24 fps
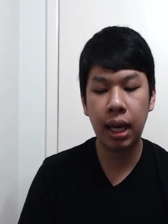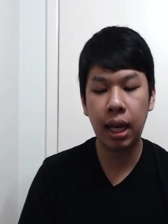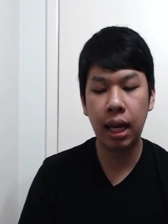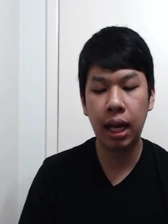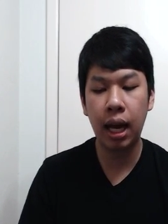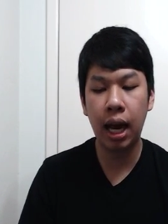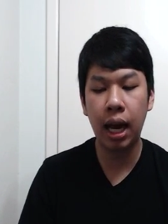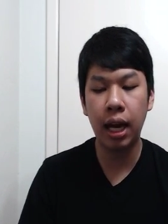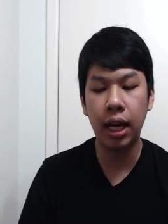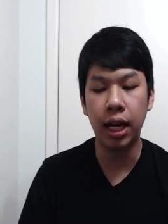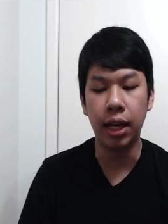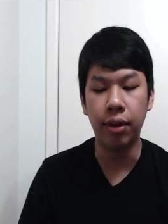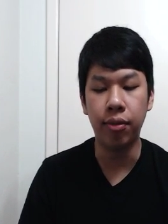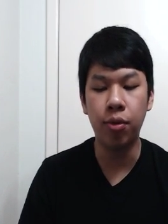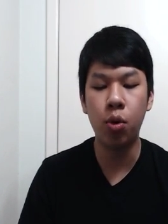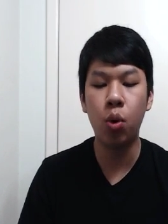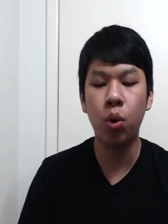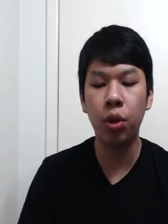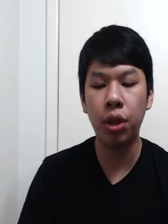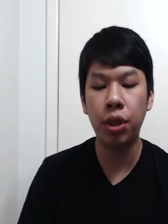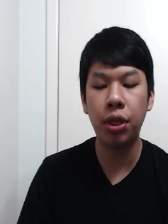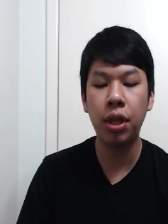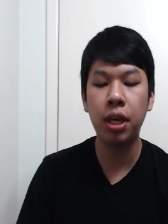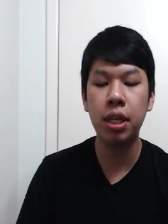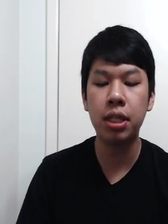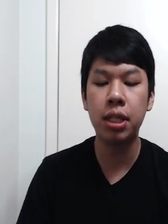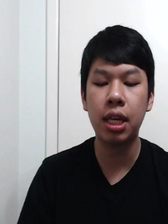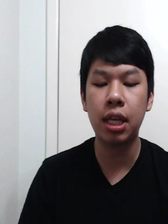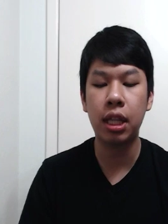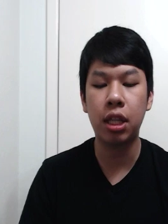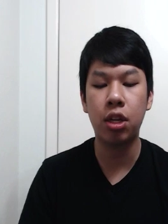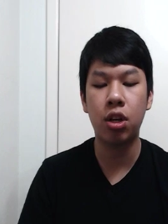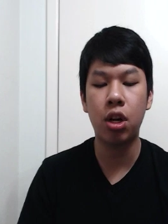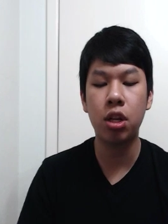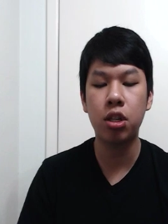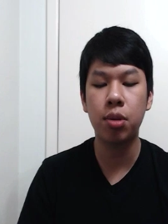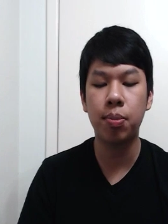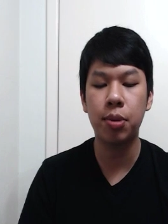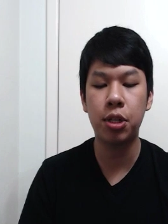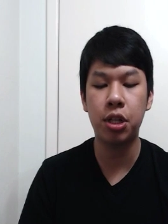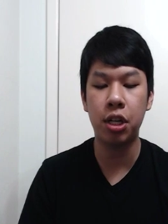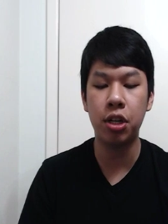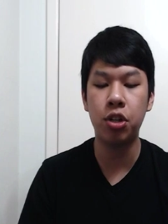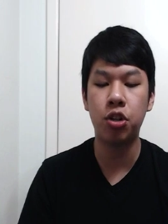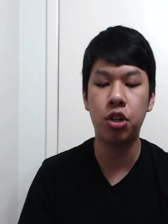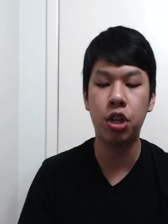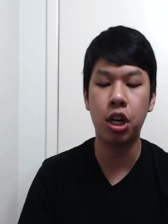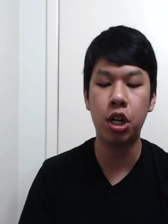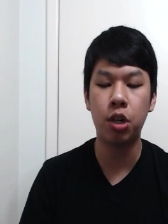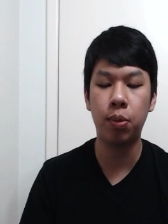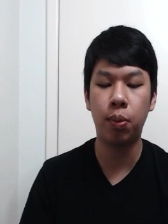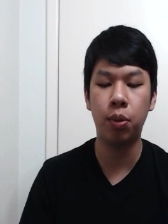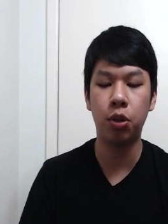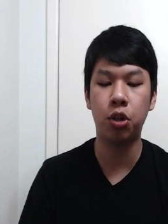Kind of. Well, the thing is, like, they're not so much interchangeable.